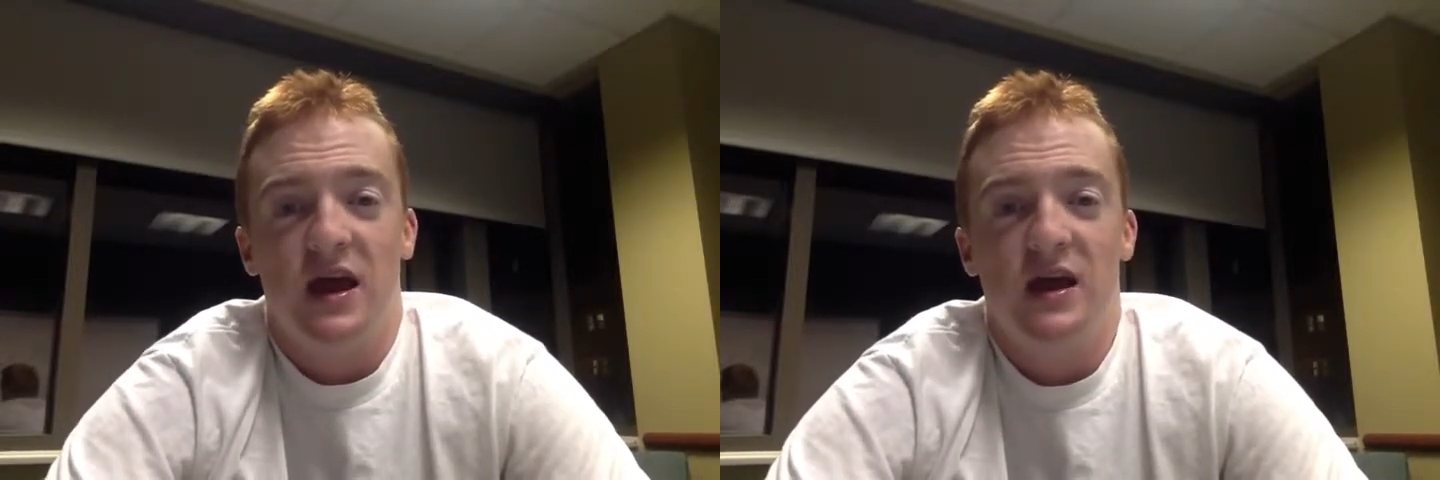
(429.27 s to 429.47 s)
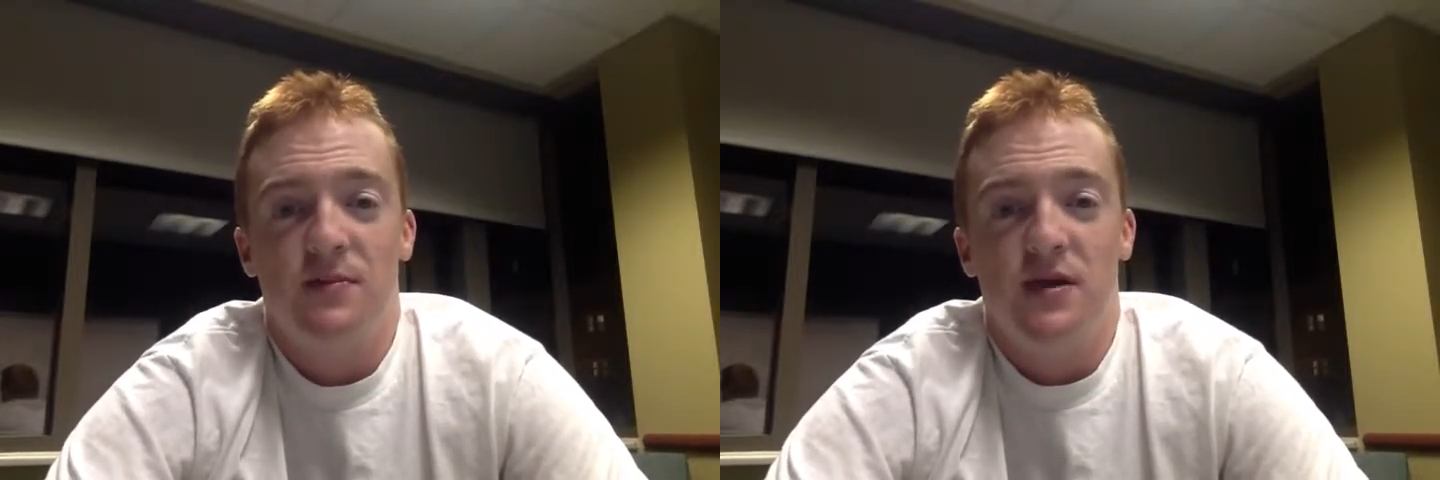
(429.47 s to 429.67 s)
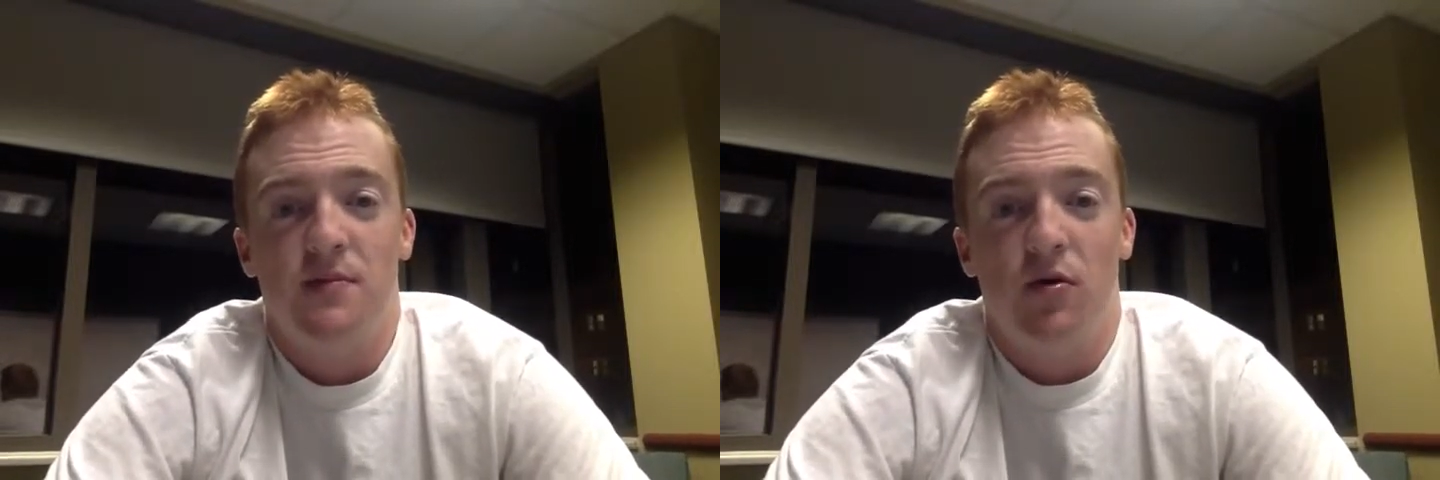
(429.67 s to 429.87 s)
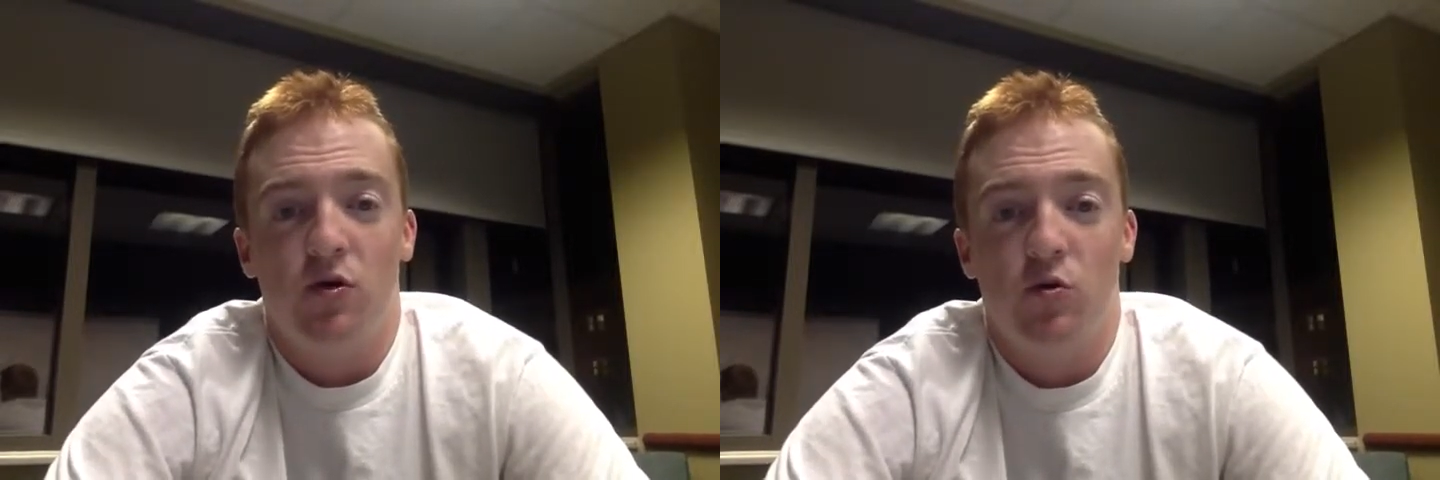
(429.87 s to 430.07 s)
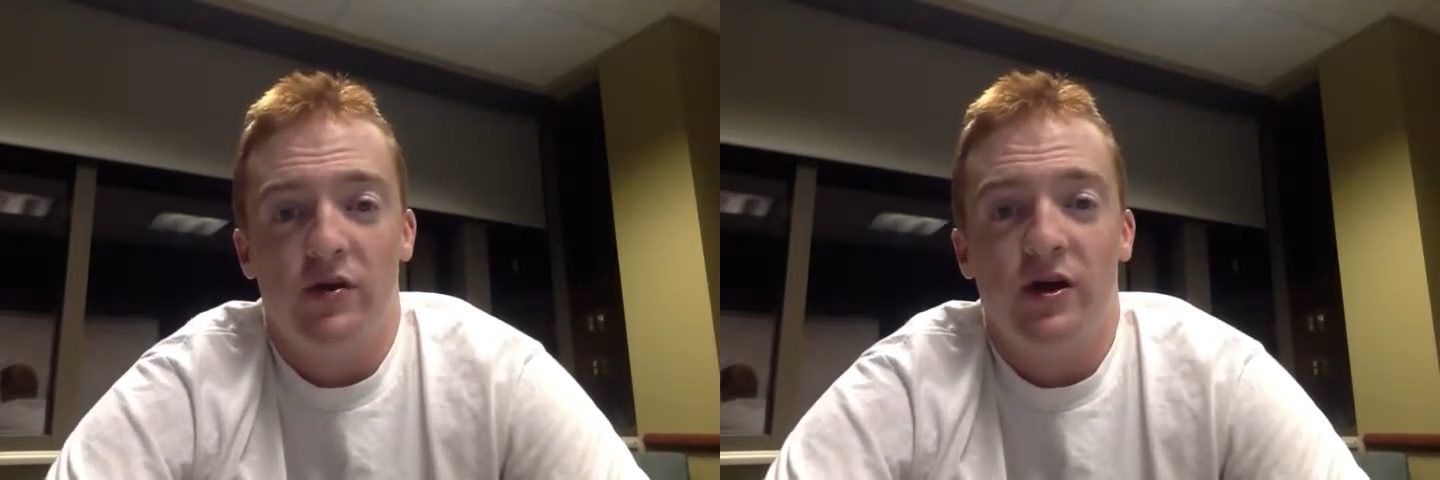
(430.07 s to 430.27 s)
the AP
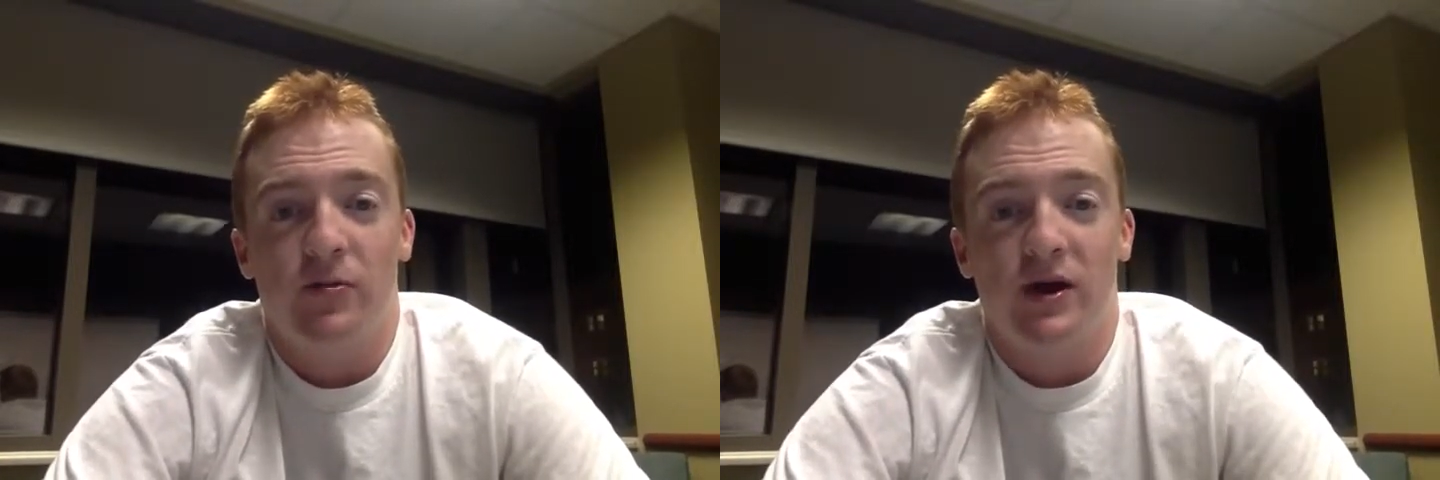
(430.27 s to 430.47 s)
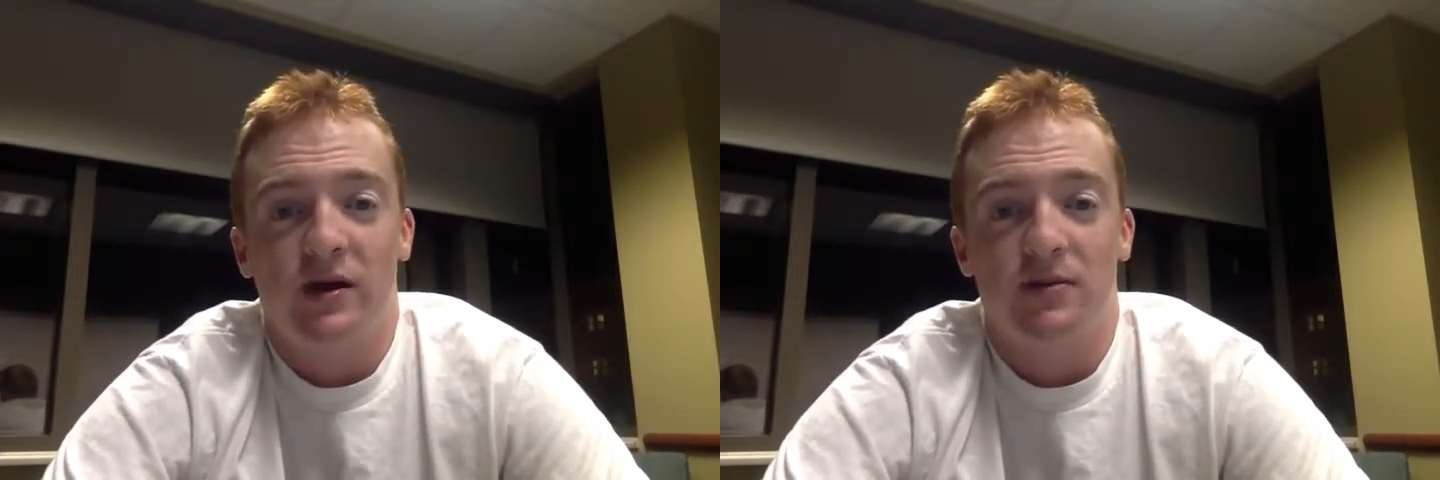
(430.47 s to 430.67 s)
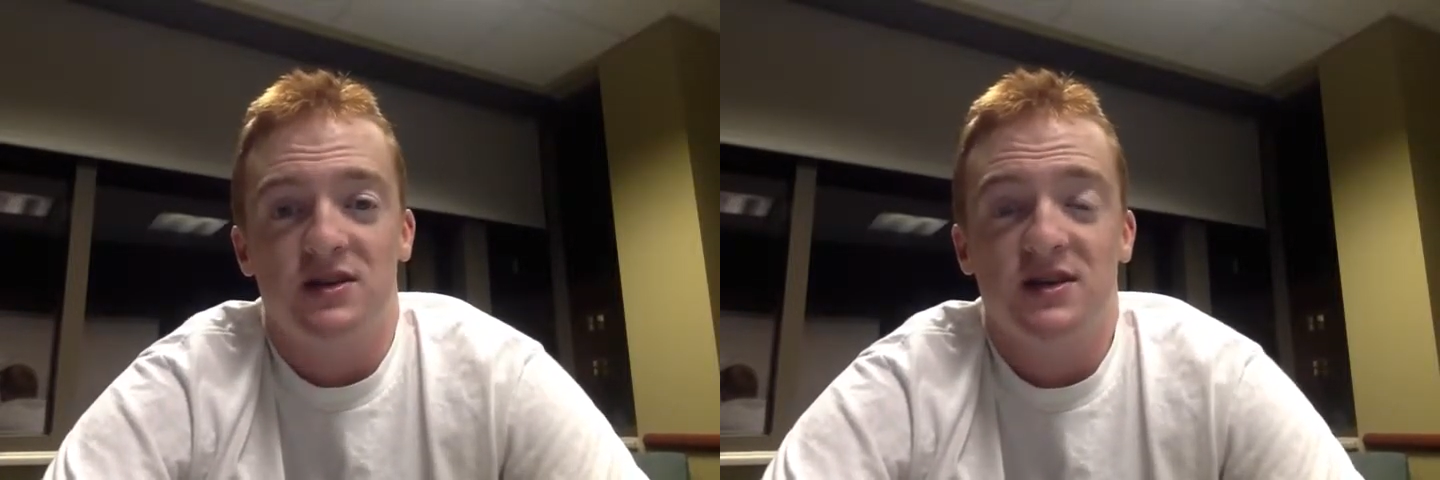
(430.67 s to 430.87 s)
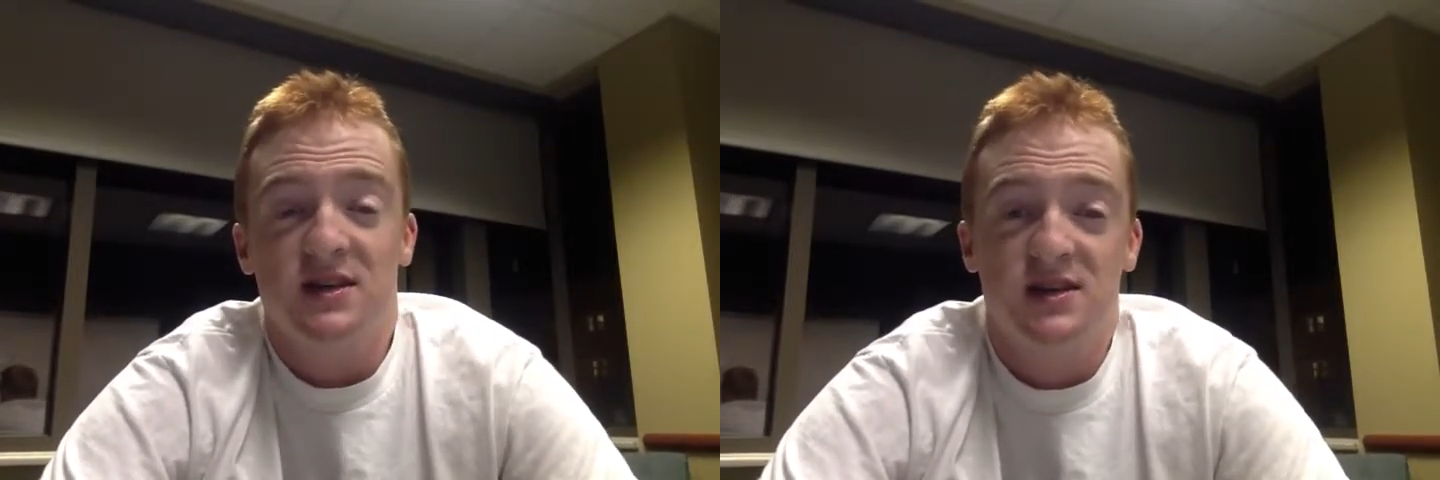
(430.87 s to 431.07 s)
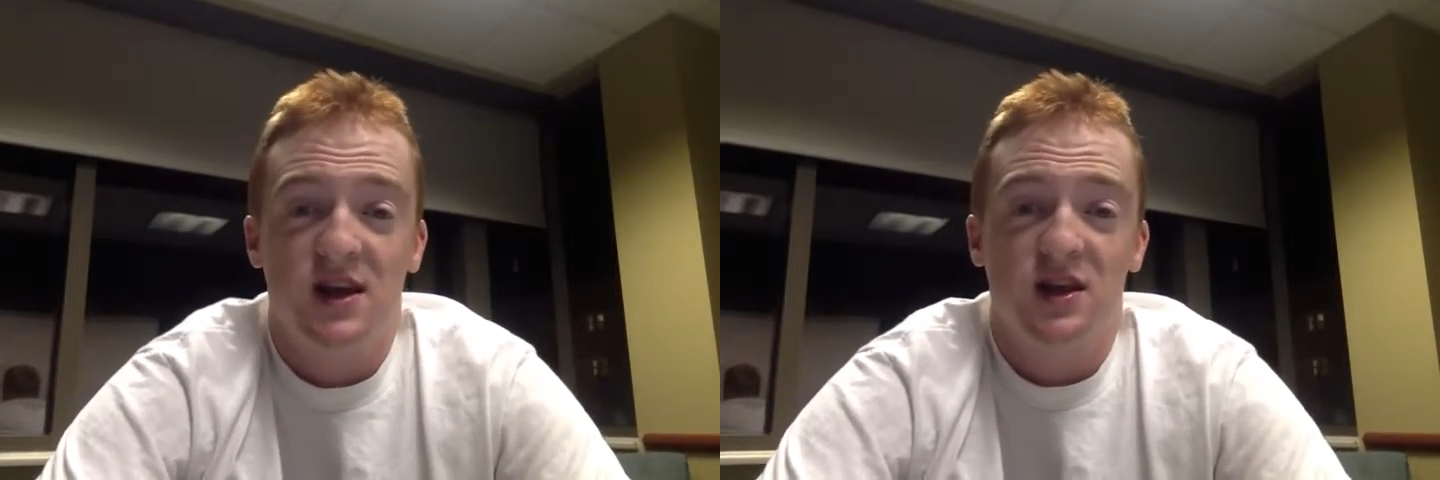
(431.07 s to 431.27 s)
poll, where they are ranked number 6,